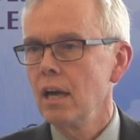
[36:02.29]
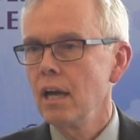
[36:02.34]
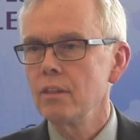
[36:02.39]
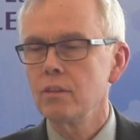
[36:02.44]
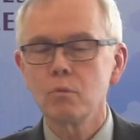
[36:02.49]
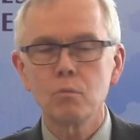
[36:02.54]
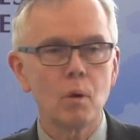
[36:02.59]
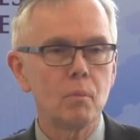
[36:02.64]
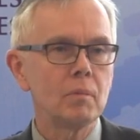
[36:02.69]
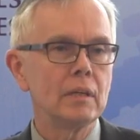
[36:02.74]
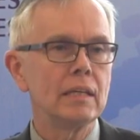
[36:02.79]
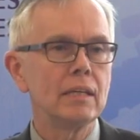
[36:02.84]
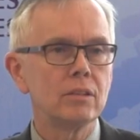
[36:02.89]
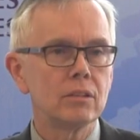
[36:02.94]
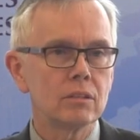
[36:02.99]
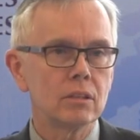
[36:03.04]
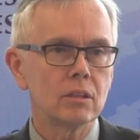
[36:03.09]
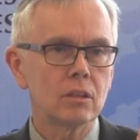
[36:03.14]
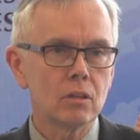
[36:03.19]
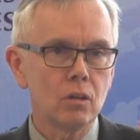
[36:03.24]
and they're what we
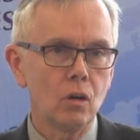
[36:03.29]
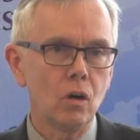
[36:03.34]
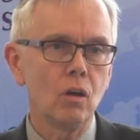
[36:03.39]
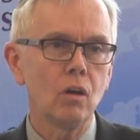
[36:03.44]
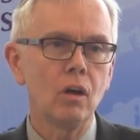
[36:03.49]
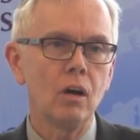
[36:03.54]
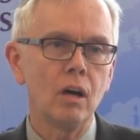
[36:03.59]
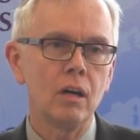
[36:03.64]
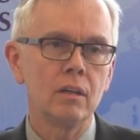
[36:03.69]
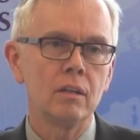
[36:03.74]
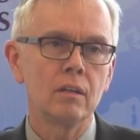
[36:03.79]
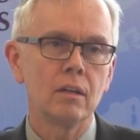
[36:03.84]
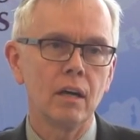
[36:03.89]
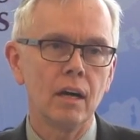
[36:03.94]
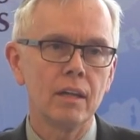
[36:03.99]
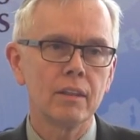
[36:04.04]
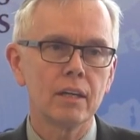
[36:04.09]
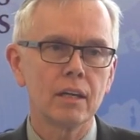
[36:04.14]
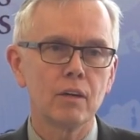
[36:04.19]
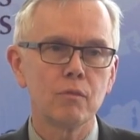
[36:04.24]
need to call on,
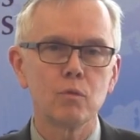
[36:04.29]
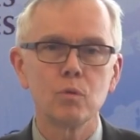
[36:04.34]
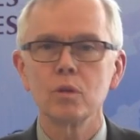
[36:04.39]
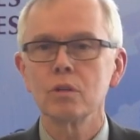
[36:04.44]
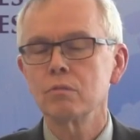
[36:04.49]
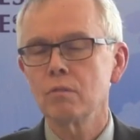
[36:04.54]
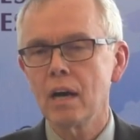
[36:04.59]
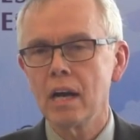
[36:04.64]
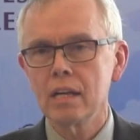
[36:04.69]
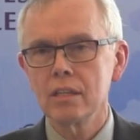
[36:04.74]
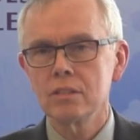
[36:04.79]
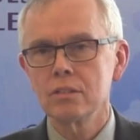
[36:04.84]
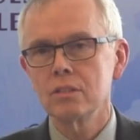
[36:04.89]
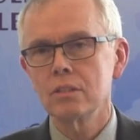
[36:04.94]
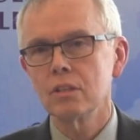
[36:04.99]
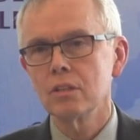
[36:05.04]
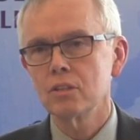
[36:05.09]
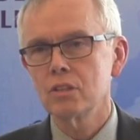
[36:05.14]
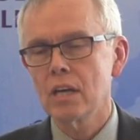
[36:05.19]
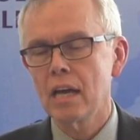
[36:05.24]
I think, if we're to rise
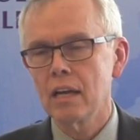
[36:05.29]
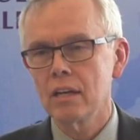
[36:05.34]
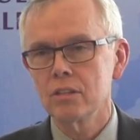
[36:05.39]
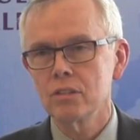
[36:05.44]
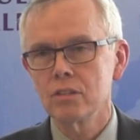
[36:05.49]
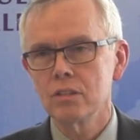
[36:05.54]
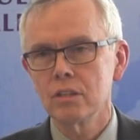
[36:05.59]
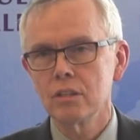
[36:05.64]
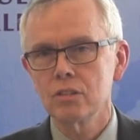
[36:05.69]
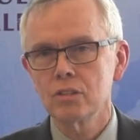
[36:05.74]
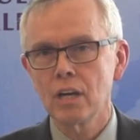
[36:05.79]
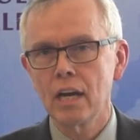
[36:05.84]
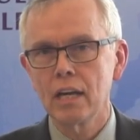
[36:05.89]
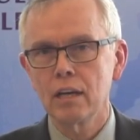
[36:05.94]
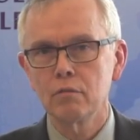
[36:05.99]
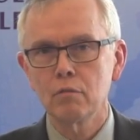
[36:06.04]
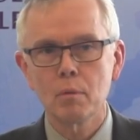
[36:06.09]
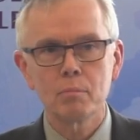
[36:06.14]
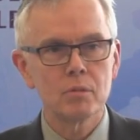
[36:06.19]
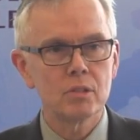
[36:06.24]
to the challenge that
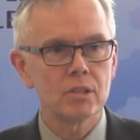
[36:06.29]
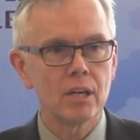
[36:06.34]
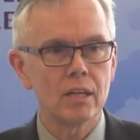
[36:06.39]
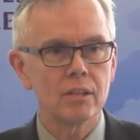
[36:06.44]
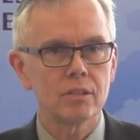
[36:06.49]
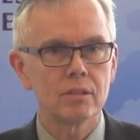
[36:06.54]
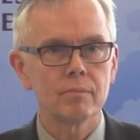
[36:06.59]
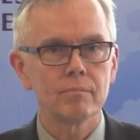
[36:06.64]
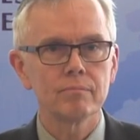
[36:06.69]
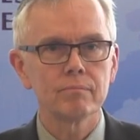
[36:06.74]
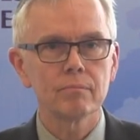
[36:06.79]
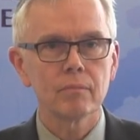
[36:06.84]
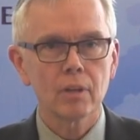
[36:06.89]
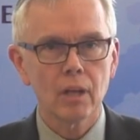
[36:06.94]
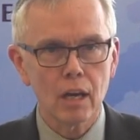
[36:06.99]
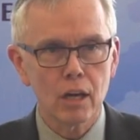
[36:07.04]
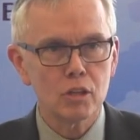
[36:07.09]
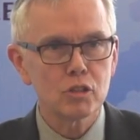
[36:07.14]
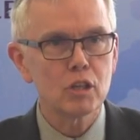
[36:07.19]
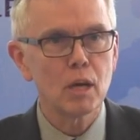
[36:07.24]
China represents.
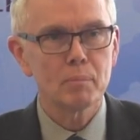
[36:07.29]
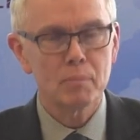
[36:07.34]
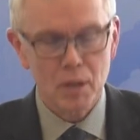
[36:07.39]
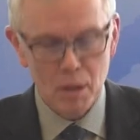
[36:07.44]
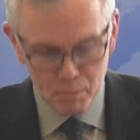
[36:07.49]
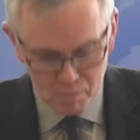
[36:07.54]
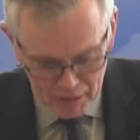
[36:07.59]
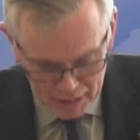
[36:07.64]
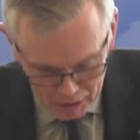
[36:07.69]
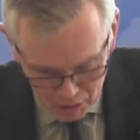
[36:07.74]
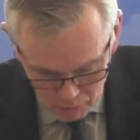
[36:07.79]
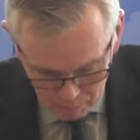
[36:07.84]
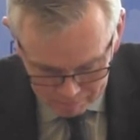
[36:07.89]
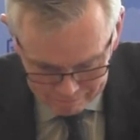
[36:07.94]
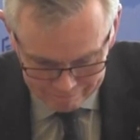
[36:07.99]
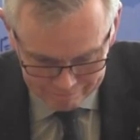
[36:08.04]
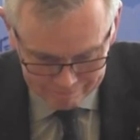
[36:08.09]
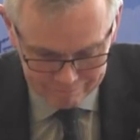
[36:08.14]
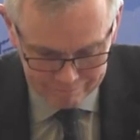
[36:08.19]
And I'll stop there. Thank you. Uh,